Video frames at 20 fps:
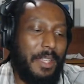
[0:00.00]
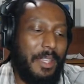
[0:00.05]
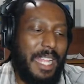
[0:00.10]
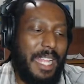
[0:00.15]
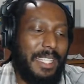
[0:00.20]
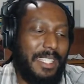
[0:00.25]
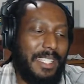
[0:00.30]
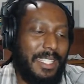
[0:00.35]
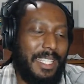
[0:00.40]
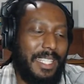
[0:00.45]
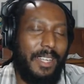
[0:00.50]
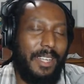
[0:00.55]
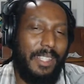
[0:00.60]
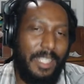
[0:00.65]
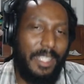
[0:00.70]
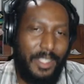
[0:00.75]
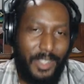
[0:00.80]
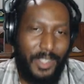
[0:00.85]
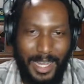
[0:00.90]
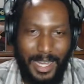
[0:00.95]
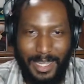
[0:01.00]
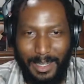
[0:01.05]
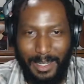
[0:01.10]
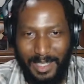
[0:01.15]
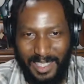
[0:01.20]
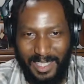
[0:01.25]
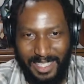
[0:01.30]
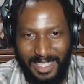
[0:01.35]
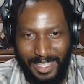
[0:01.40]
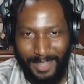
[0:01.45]
necessarily trying to
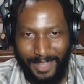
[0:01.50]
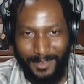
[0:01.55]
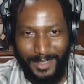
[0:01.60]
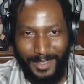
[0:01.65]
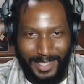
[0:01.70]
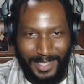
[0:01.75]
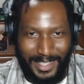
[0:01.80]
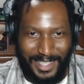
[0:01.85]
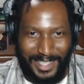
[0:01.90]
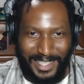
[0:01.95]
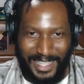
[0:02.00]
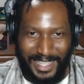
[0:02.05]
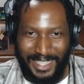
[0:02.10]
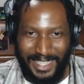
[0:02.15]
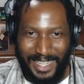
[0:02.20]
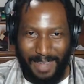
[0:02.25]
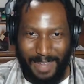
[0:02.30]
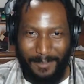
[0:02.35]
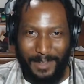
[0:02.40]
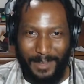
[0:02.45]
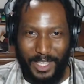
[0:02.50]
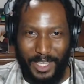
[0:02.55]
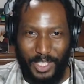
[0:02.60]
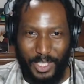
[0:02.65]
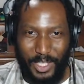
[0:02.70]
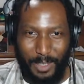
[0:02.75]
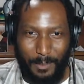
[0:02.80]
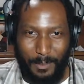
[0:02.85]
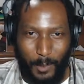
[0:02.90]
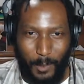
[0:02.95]
give a succinct definition.